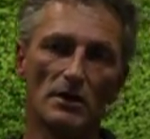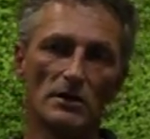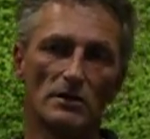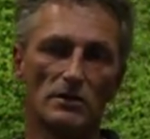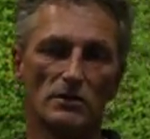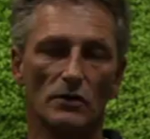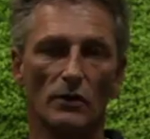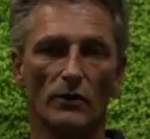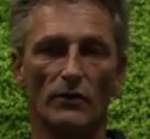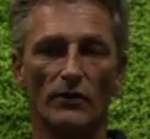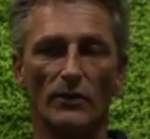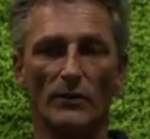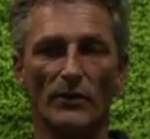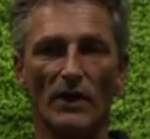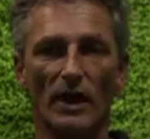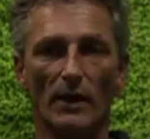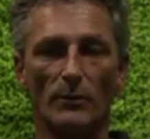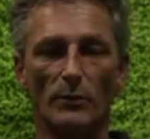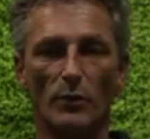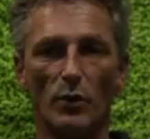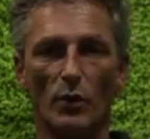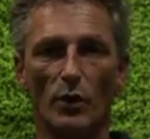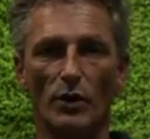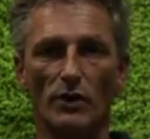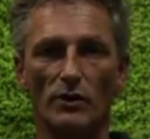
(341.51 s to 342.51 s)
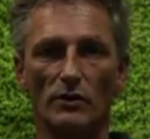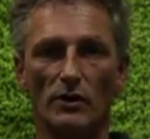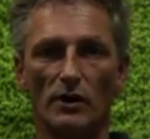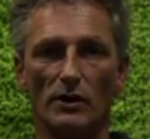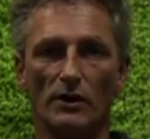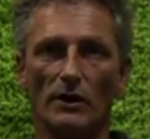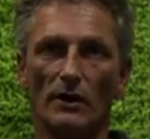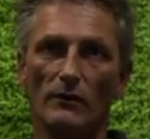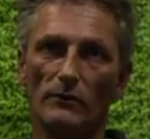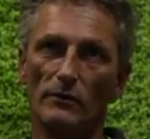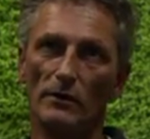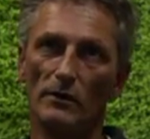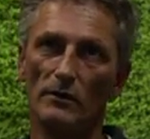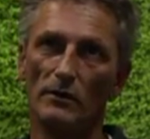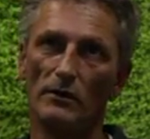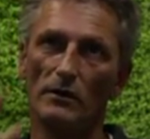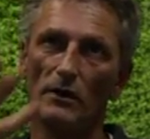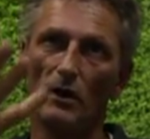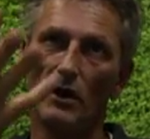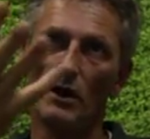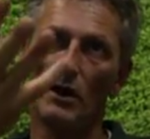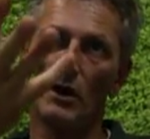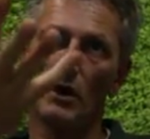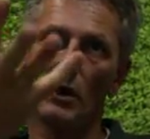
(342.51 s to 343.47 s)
So from that point on I will